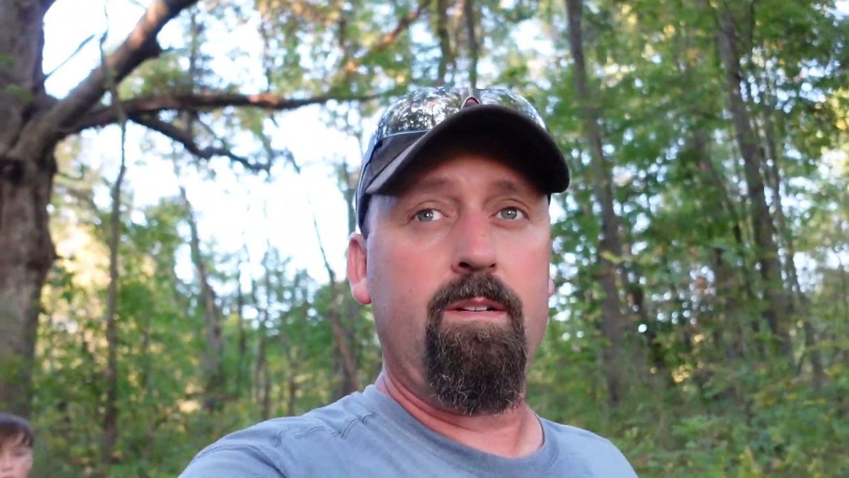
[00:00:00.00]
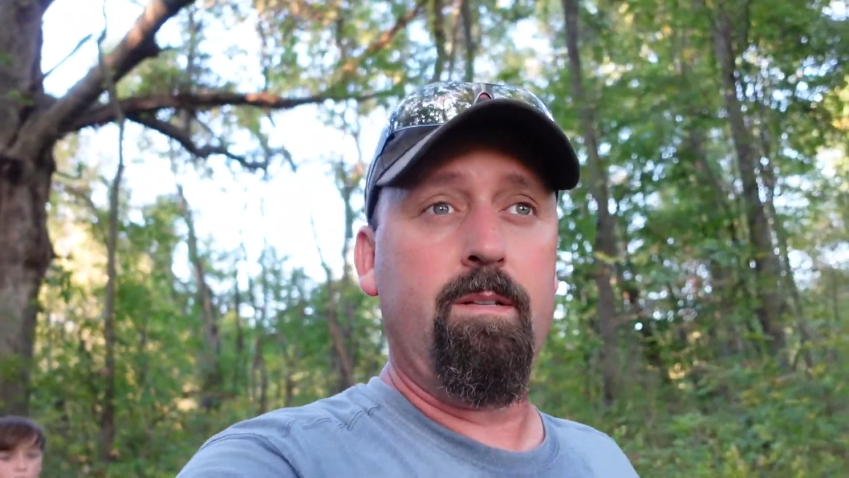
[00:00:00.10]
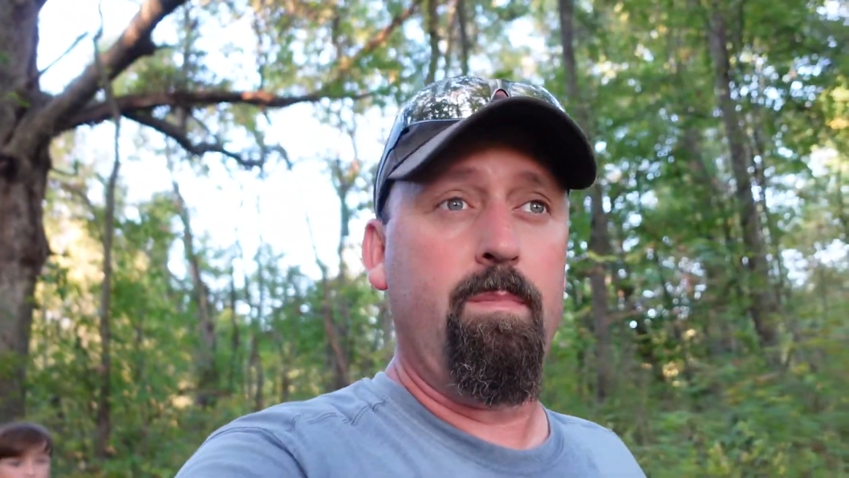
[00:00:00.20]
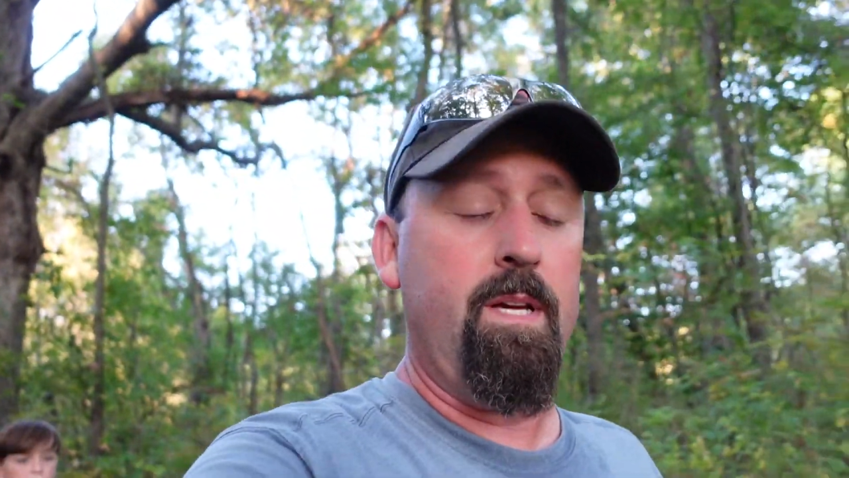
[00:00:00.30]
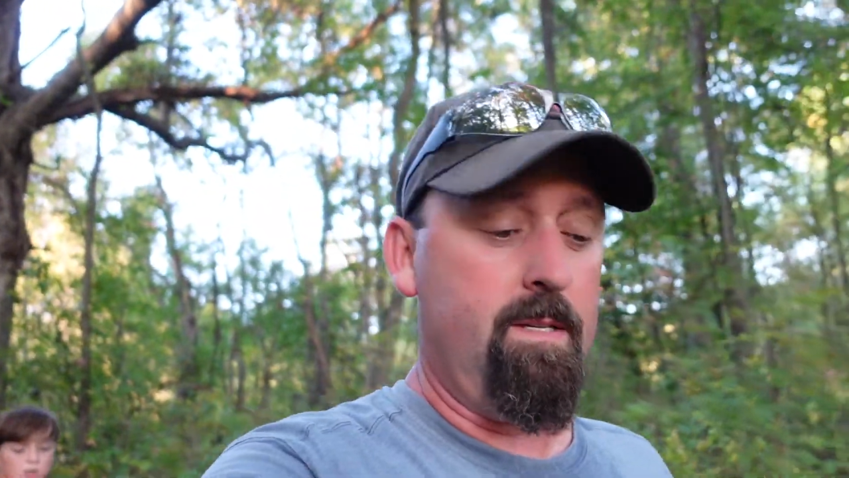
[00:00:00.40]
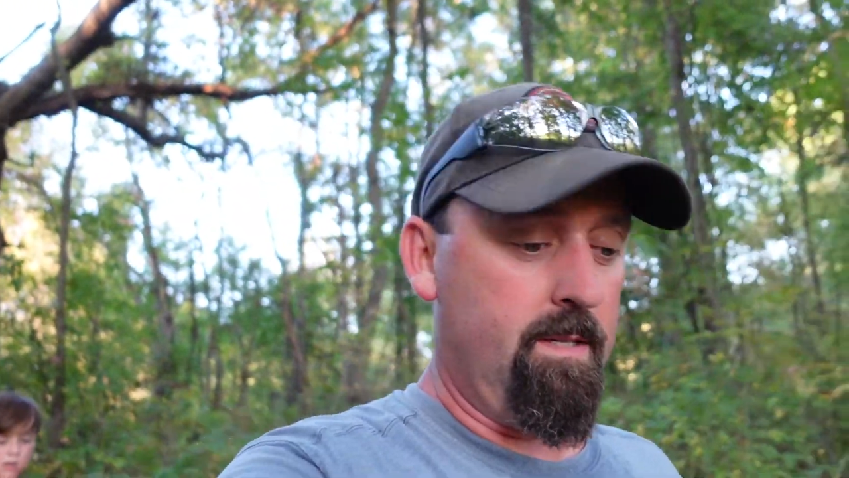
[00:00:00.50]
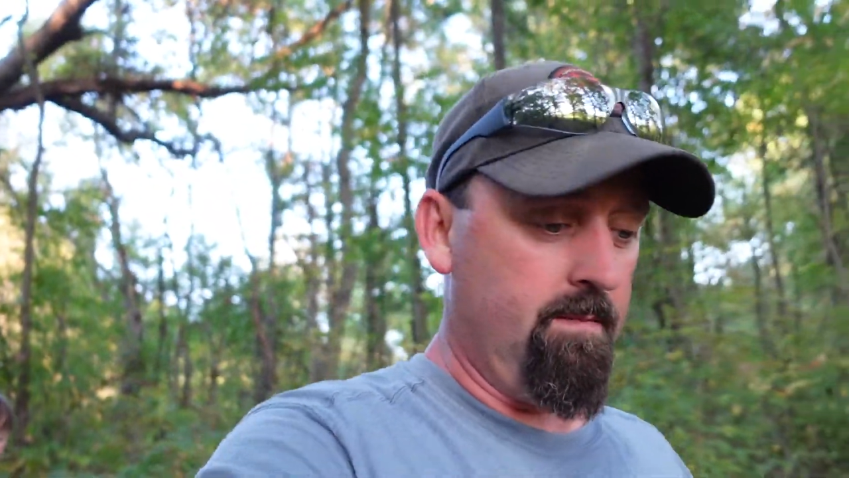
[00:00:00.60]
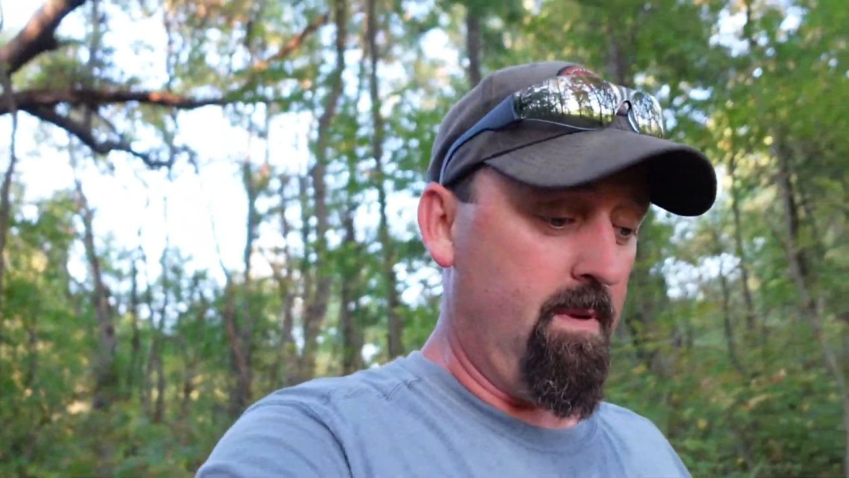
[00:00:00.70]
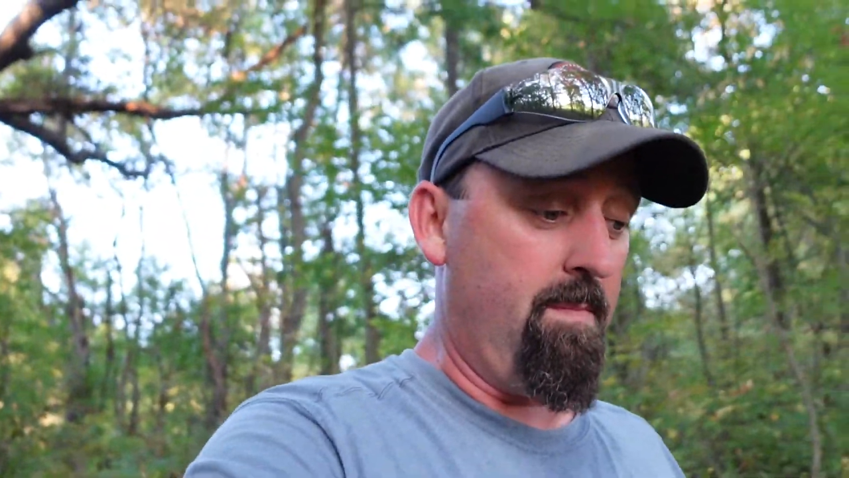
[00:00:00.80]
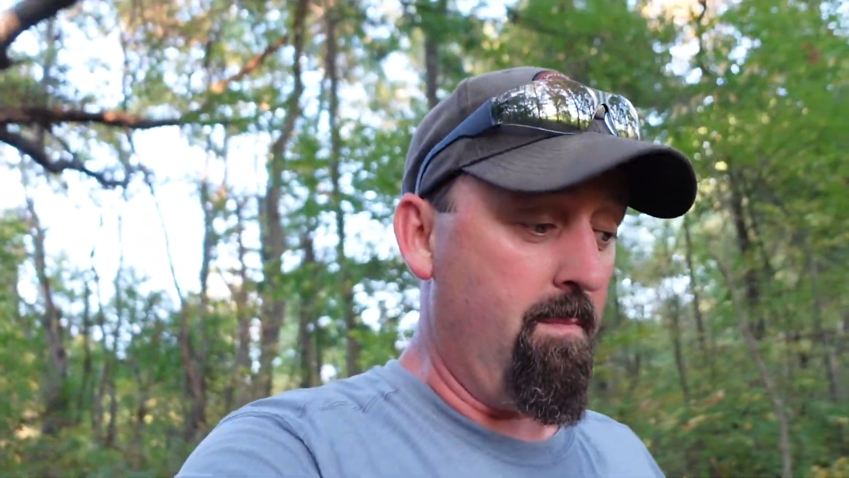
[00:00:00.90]
at the base,
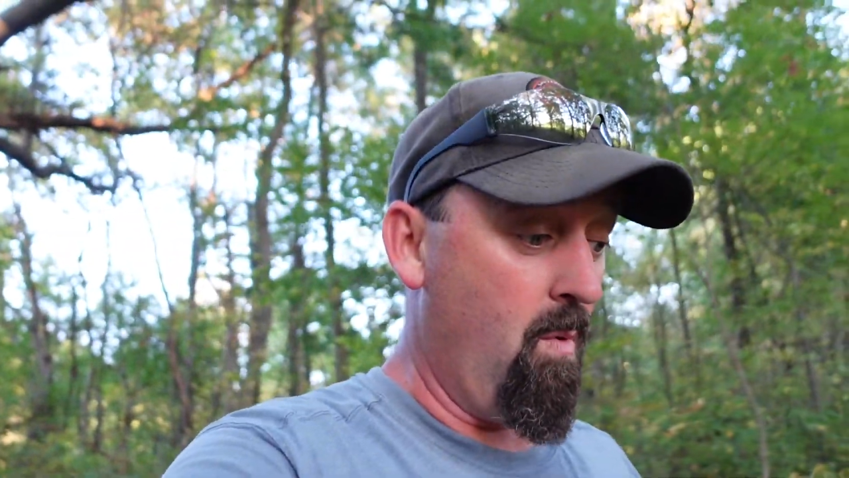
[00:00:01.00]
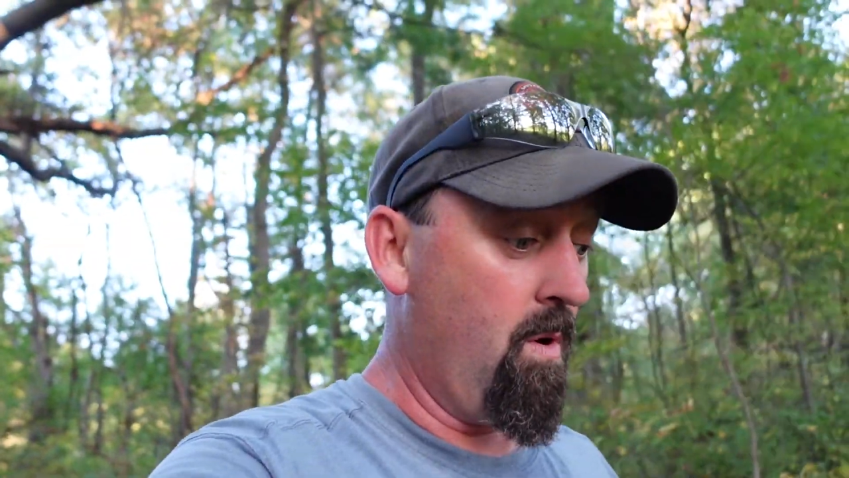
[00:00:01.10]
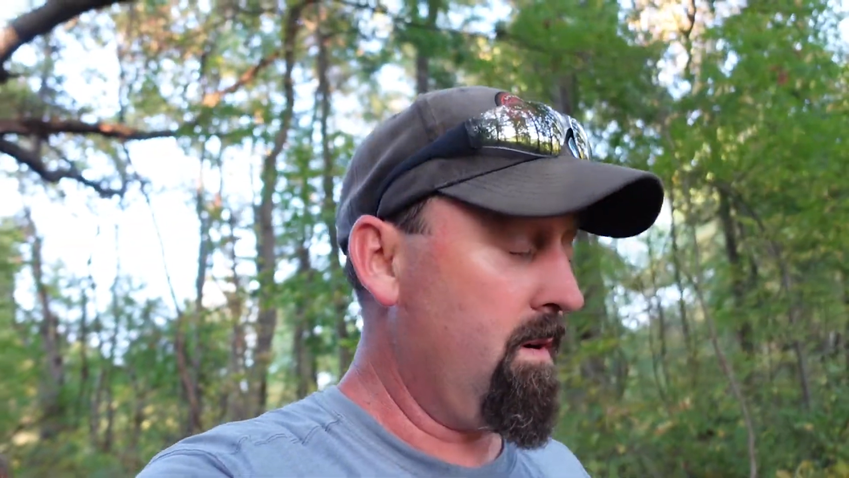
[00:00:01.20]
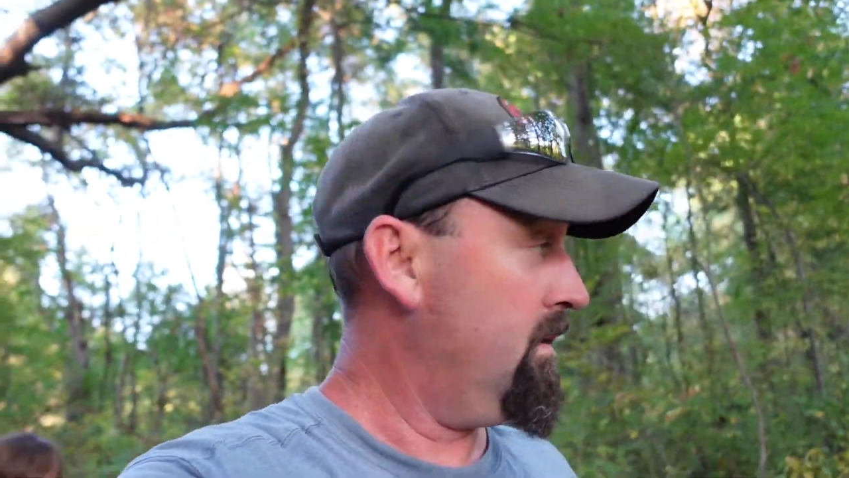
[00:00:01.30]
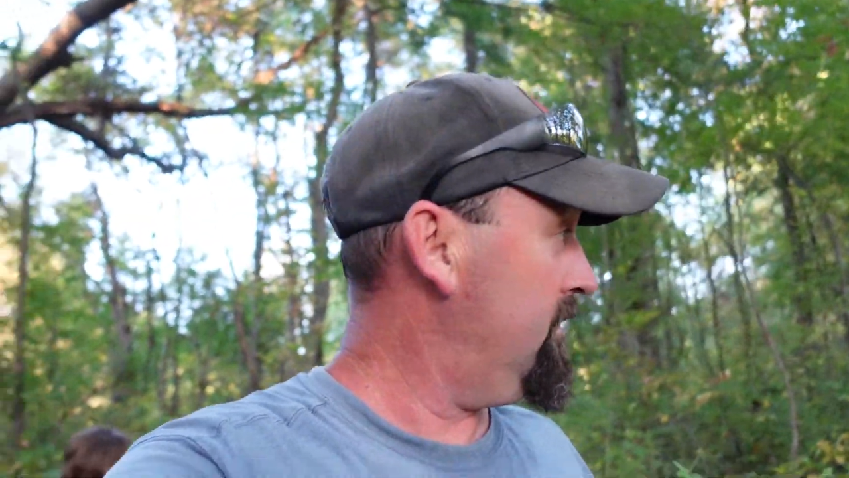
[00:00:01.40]
maybe more.